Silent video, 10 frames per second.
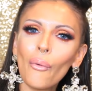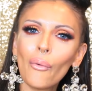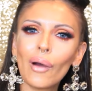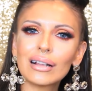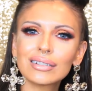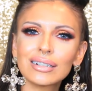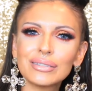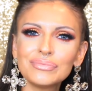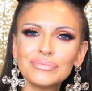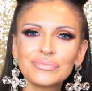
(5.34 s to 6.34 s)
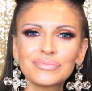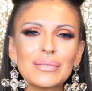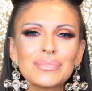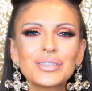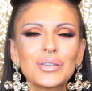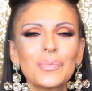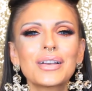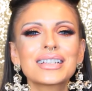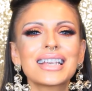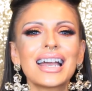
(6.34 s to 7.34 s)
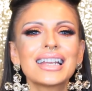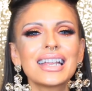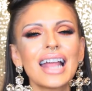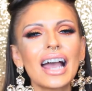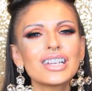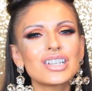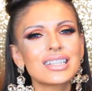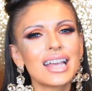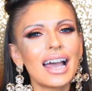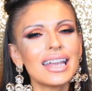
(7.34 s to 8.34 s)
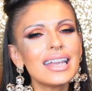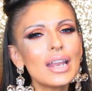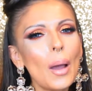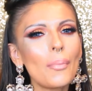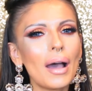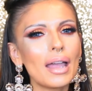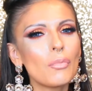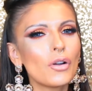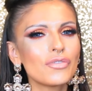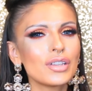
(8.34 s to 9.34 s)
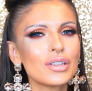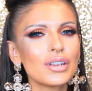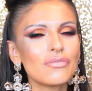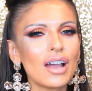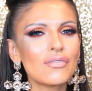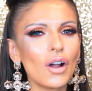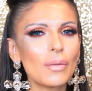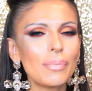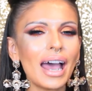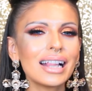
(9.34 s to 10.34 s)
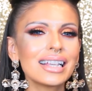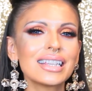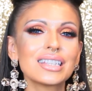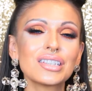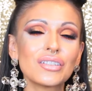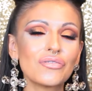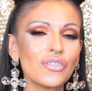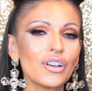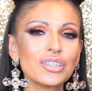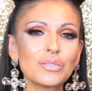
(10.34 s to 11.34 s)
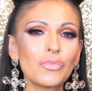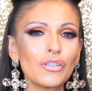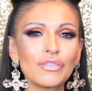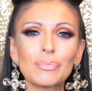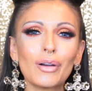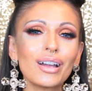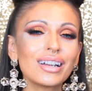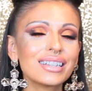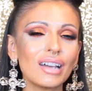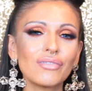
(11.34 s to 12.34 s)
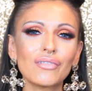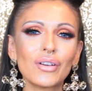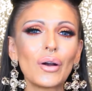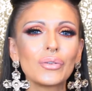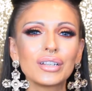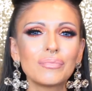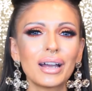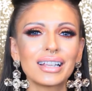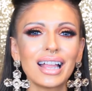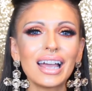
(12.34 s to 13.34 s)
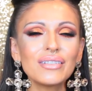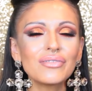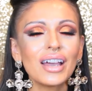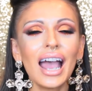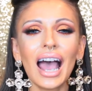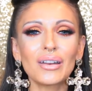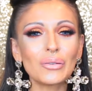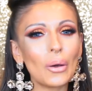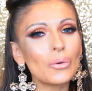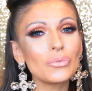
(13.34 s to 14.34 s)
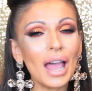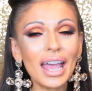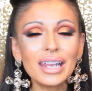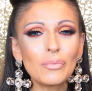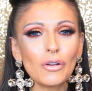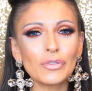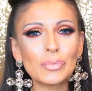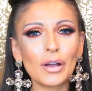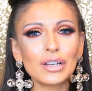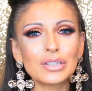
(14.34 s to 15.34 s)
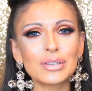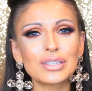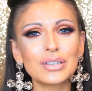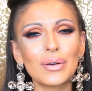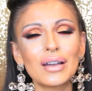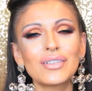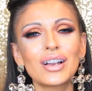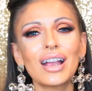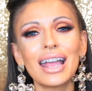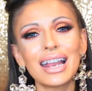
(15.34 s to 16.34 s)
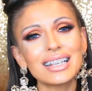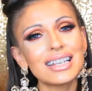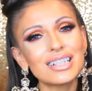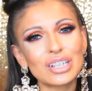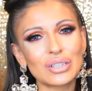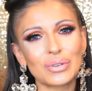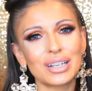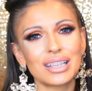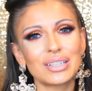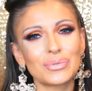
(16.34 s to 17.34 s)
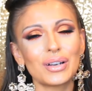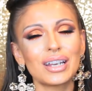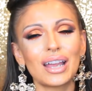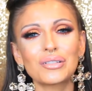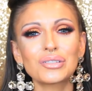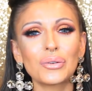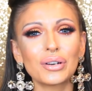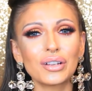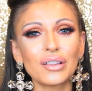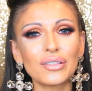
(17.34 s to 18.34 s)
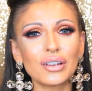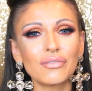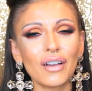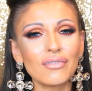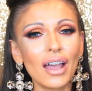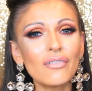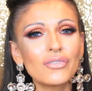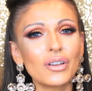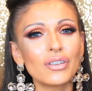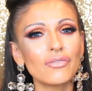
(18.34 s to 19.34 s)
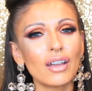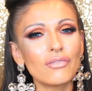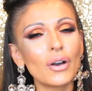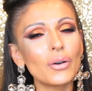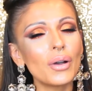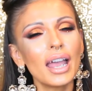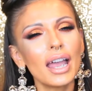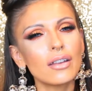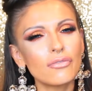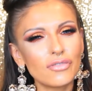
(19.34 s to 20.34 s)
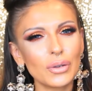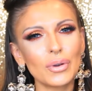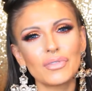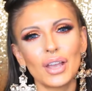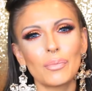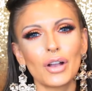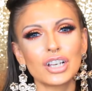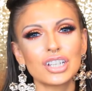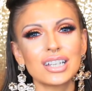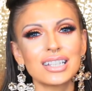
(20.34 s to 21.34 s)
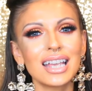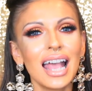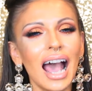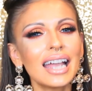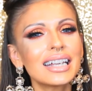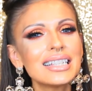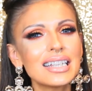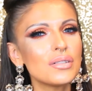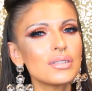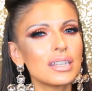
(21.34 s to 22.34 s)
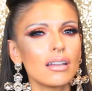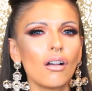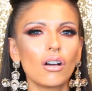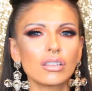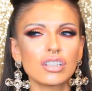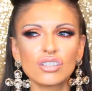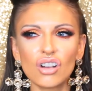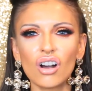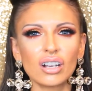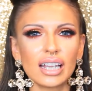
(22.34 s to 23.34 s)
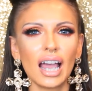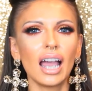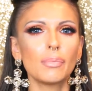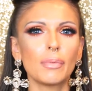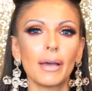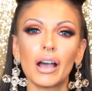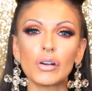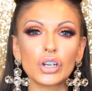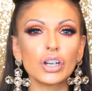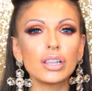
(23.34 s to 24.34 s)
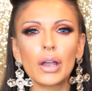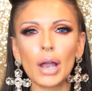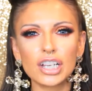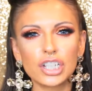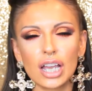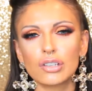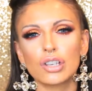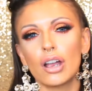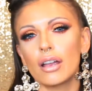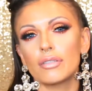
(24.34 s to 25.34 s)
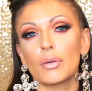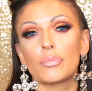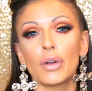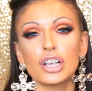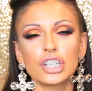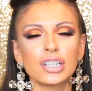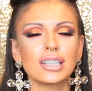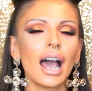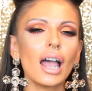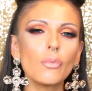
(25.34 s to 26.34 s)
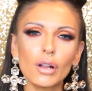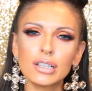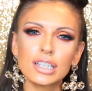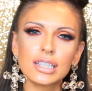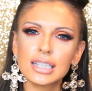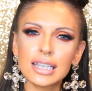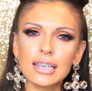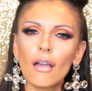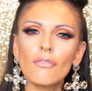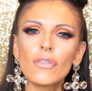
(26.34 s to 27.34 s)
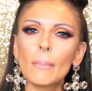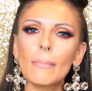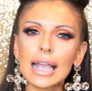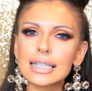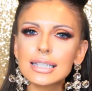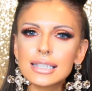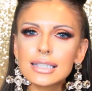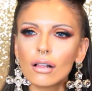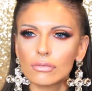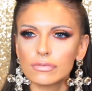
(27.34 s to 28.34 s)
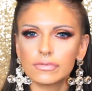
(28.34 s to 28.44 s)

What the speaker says: welcome. I am super excited. I just got in my Morphe 35R palette. This is the first Morphe product I've ever owned in my life. I don't own any Morphe products whatsoever, and I didn't just order this one. I also ordered the 35F, 35O, and a few of their brushes. I continue to hear all this talk and hype about how good their eyeshadows are, their brushes. I wanted to see for myself.